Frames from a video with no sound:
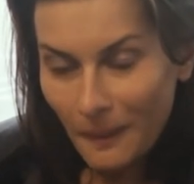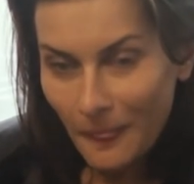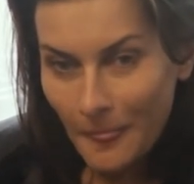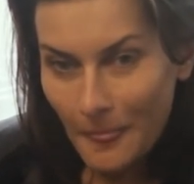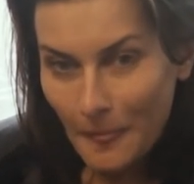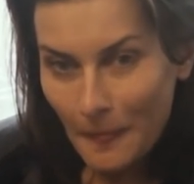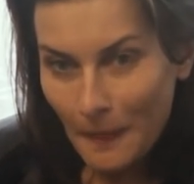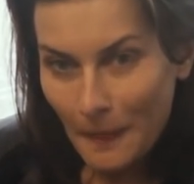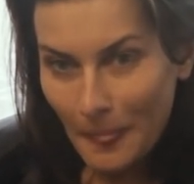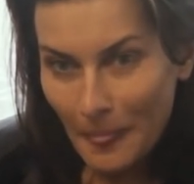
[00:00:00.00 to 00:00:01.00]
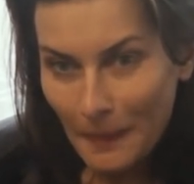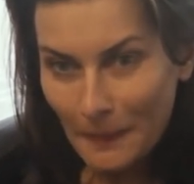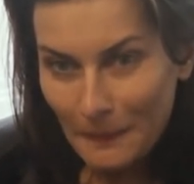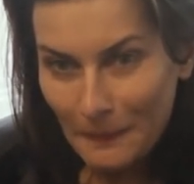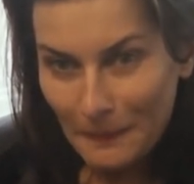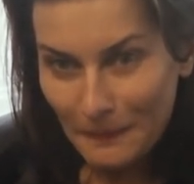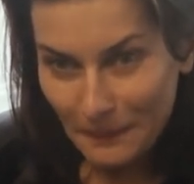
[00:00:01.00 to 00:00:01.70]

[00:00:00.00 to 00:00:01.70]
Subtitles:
Nobody speaks.